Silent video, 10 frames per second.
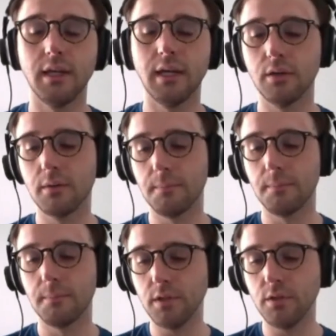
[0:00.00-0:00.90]
Now,
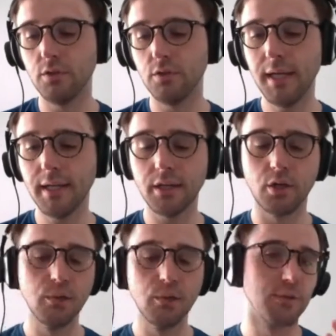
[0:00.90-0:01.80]
you may
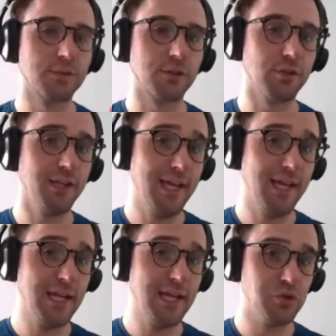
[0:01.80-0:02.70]
not always want to
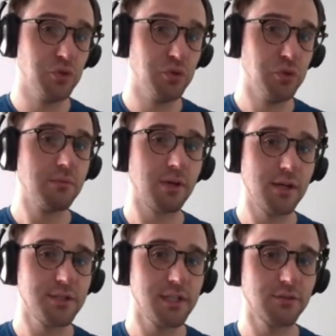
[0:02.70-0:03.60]
create a new
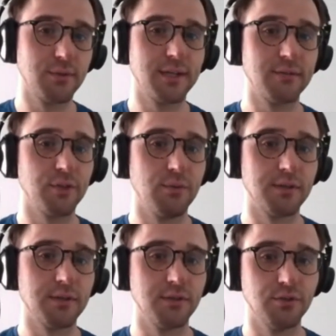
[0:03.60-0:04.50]
project whenever
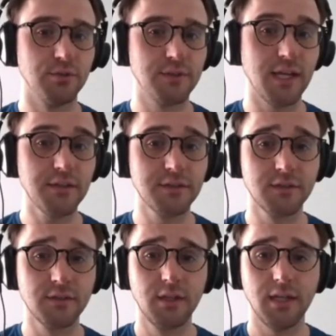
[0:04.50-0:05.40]
you want to do
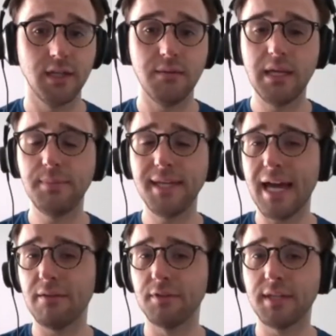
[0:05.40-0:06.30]
tests. It
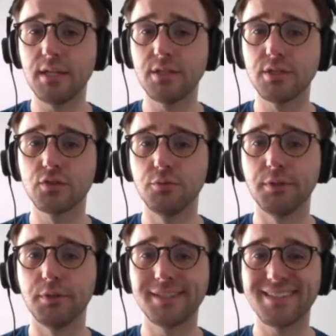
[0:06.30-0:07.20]
may be
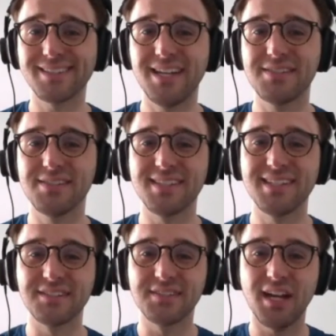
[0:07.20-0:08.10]
advantageous to put test
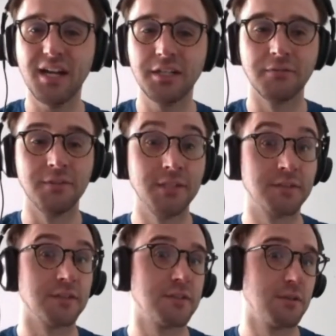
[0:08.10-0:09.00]
cases
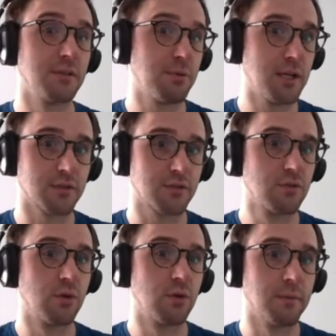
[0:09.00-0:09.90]
inside of an existing
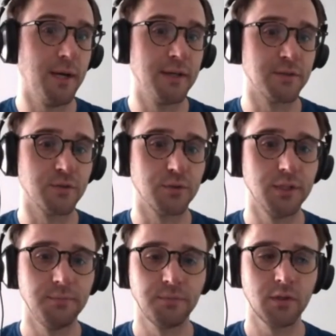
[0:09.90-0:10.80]
project or
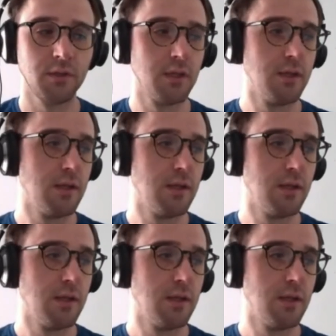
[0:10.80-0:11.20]
repository.